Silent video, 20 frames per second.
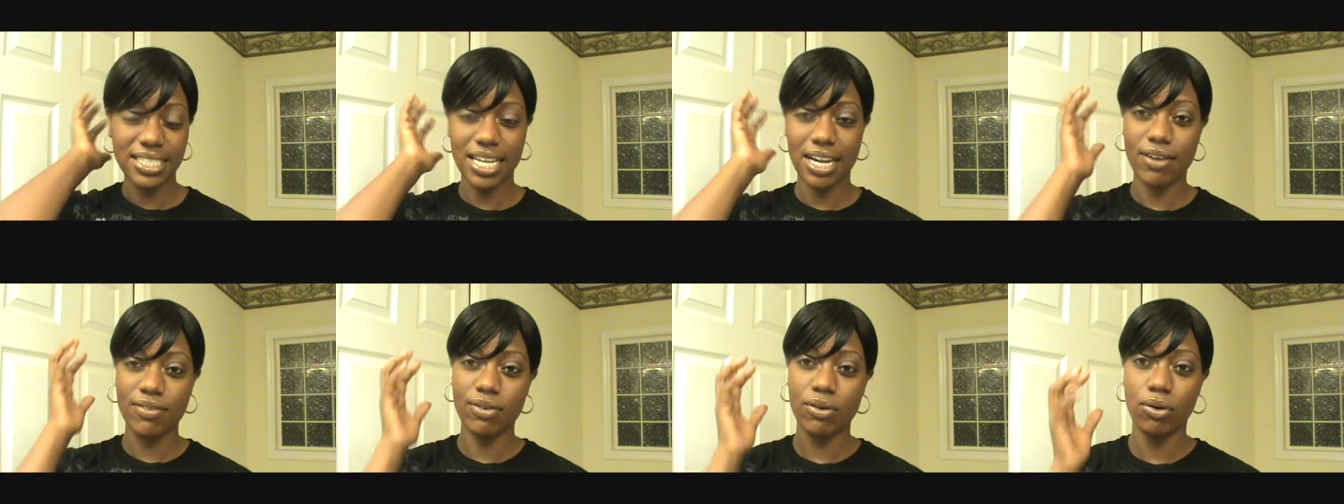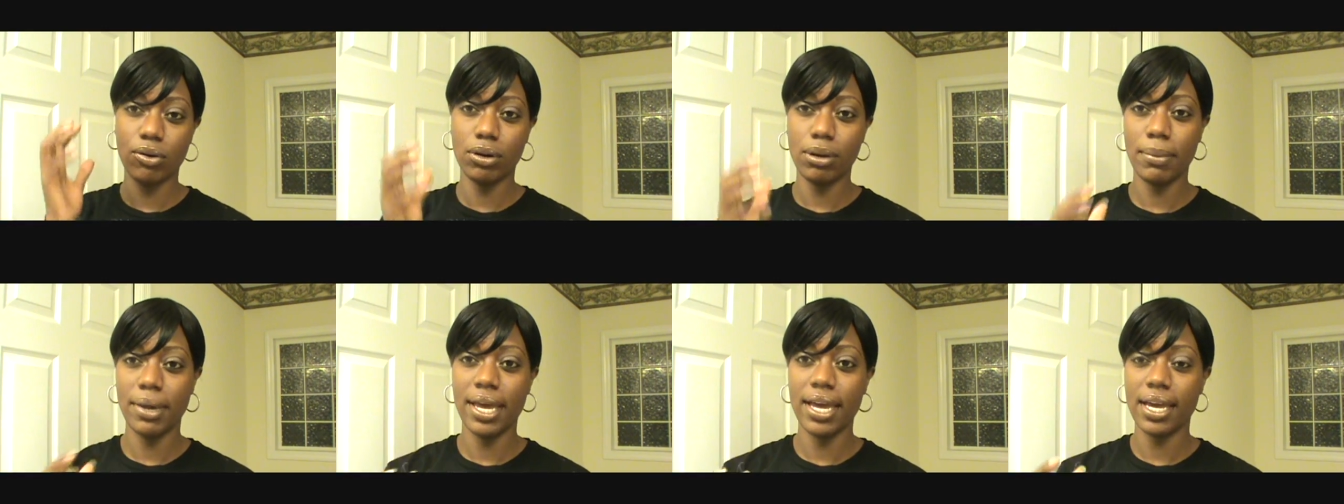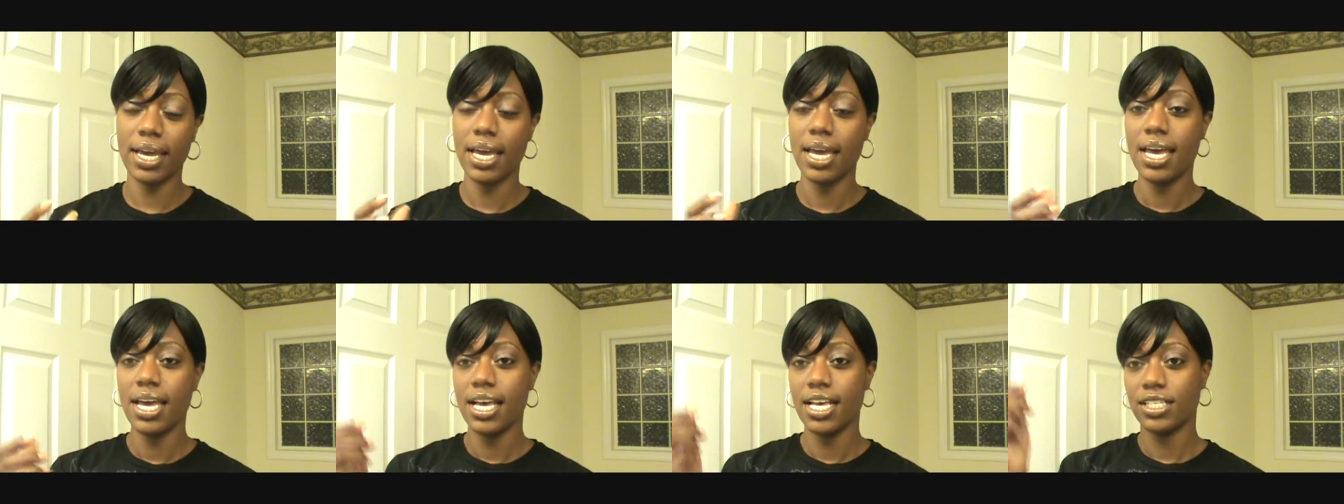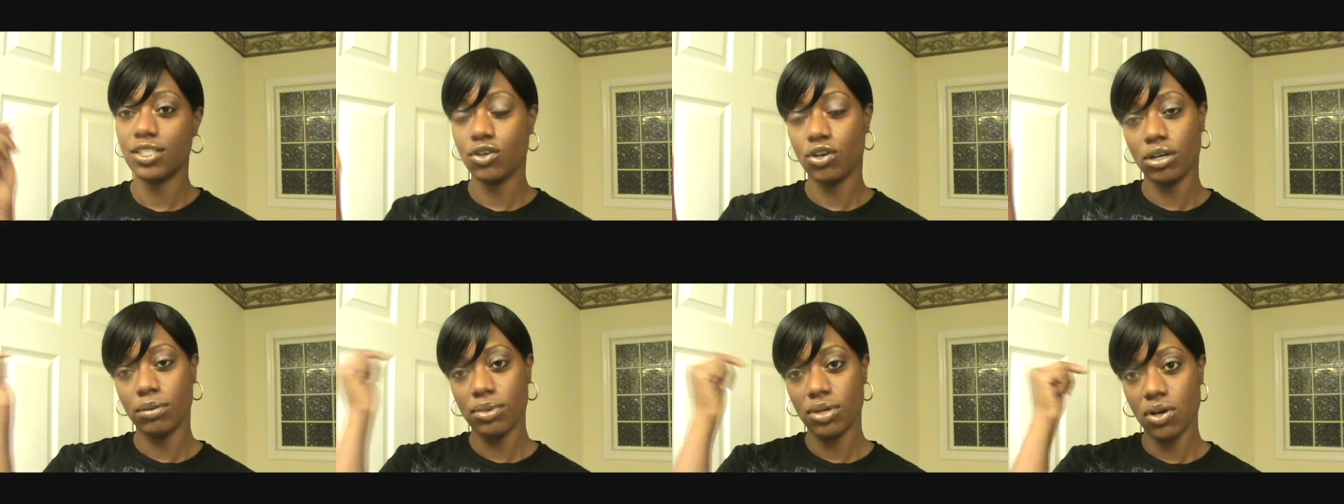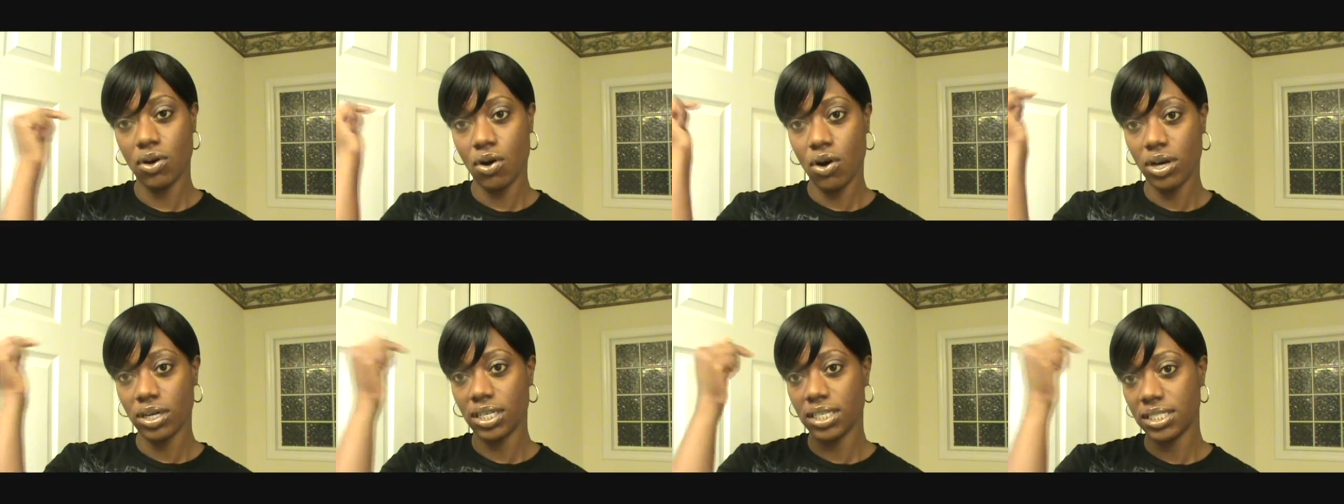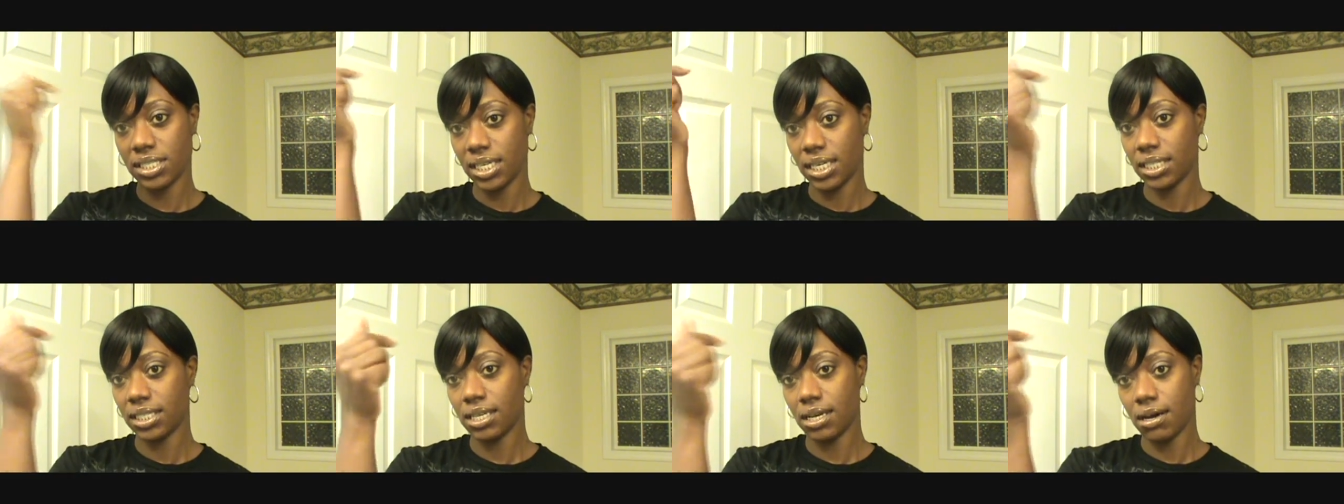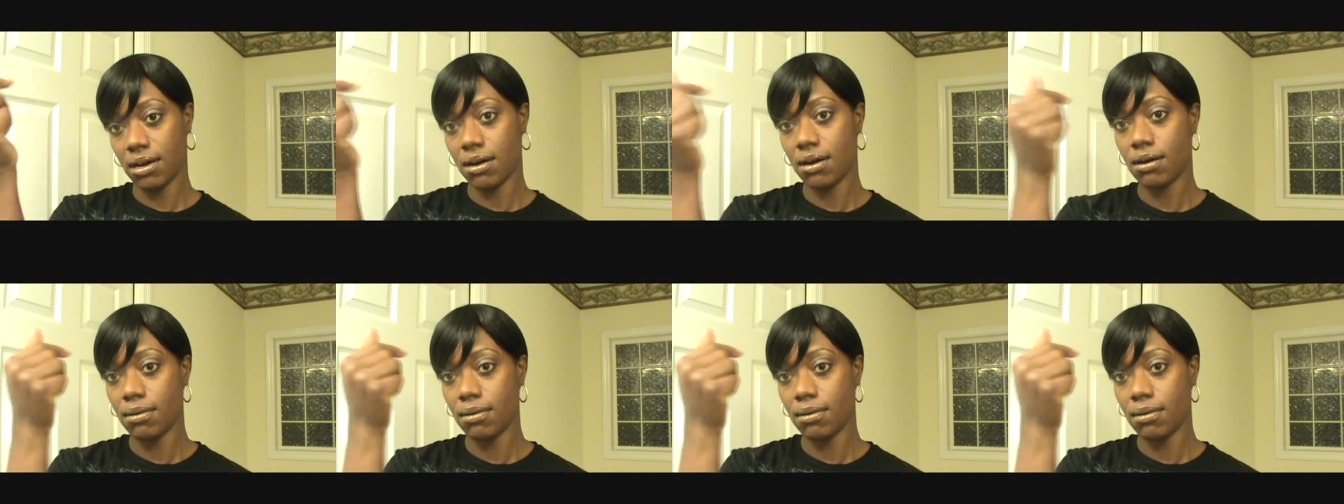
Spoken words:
styrofoam on the back, it's going to be hard to stick the